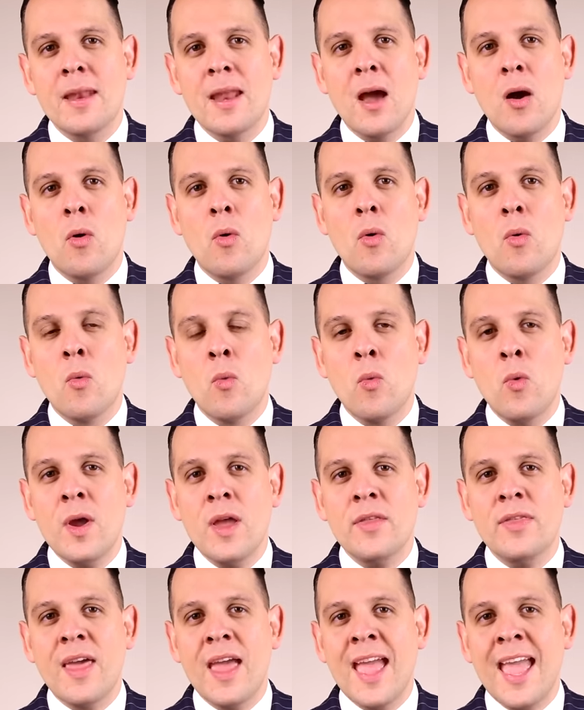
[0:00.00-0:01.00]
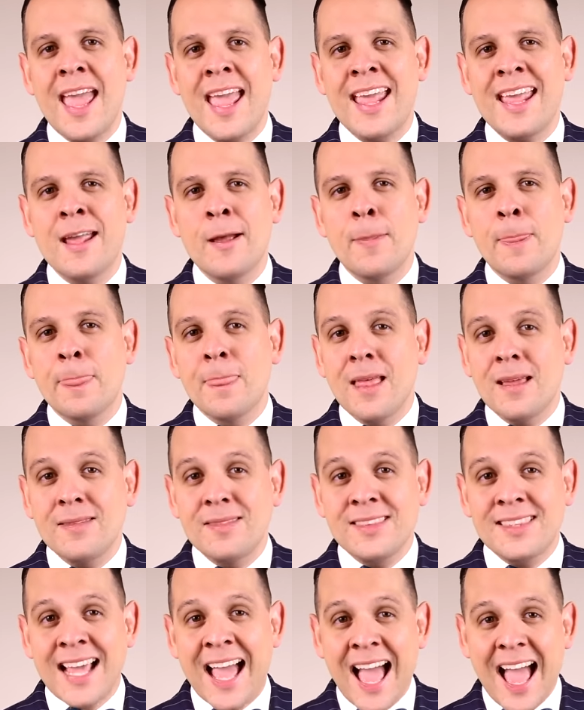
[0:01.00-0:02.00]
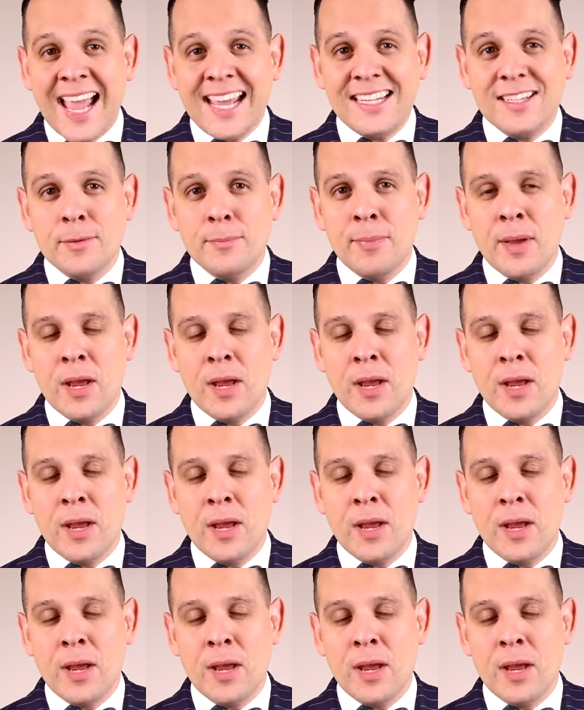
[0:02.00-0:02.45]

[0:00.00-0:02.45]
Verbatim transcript: Now, with a tight